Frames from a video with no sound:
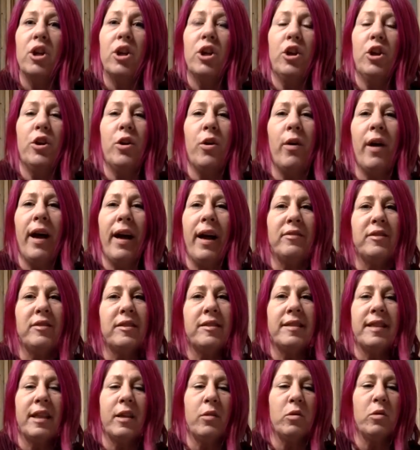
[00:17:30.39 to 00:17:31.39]
You don't have to
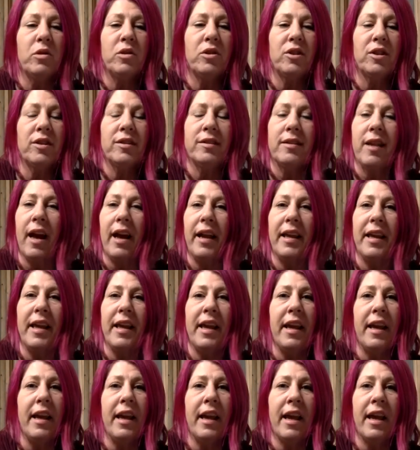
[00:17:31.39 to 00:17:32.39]
stick with just
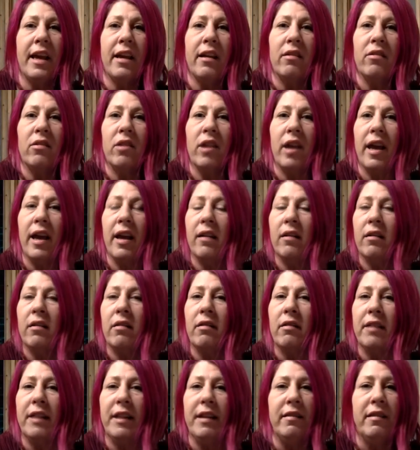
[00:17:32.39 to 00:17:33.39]
hiking and
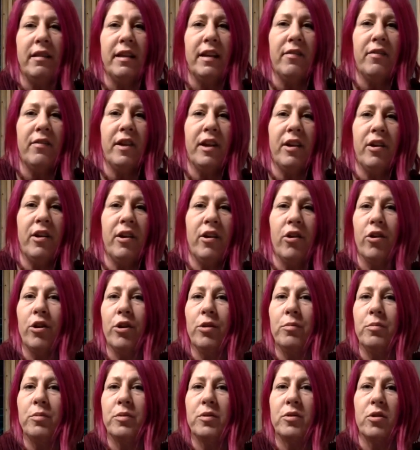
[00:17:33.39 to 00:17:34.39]
clean living
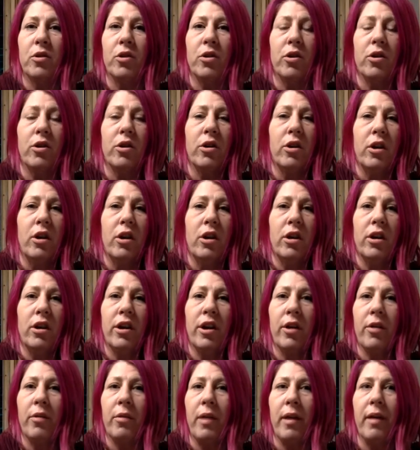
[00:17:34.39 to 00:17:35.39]
groups, or,
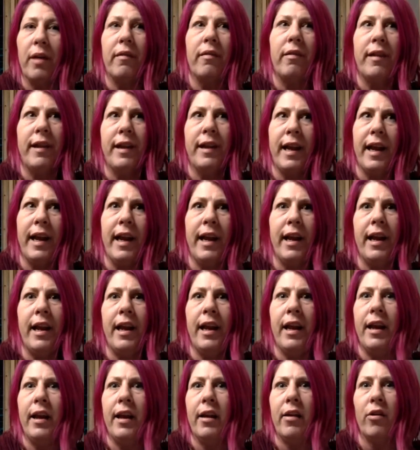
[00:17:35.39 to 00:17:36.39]
like clean
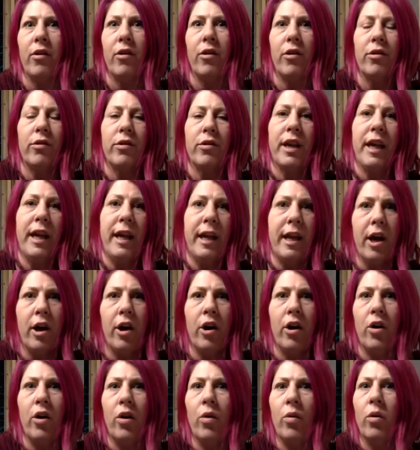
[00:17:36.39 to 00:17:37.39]
eating or
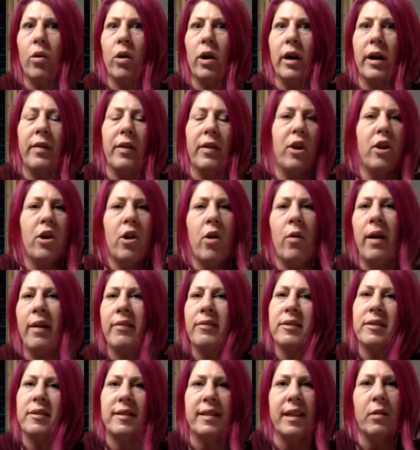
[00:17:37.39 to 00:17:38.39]
keto or anything. You don't
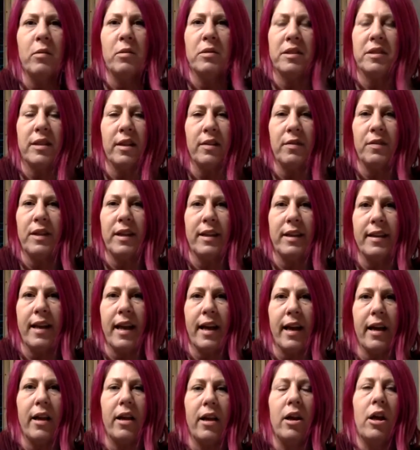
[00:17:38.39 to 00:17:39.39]
have to stick with stuff like
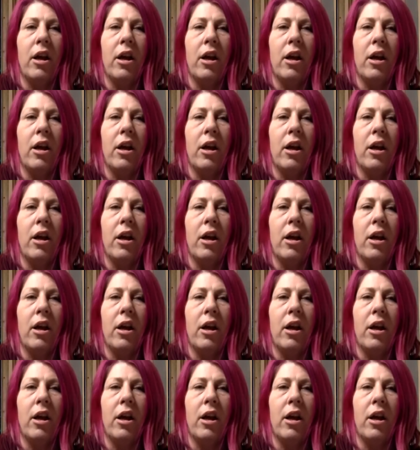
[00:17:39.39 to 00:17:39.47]
that.